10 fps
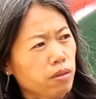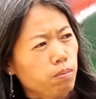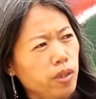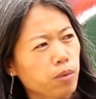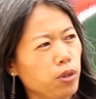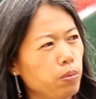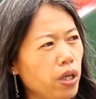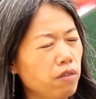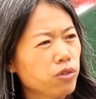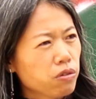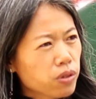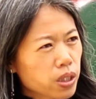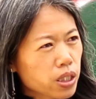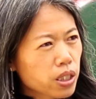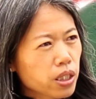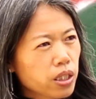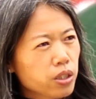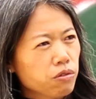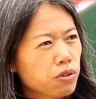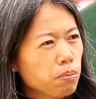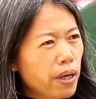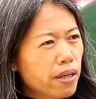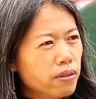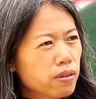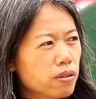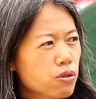make people have different thinking, different mind.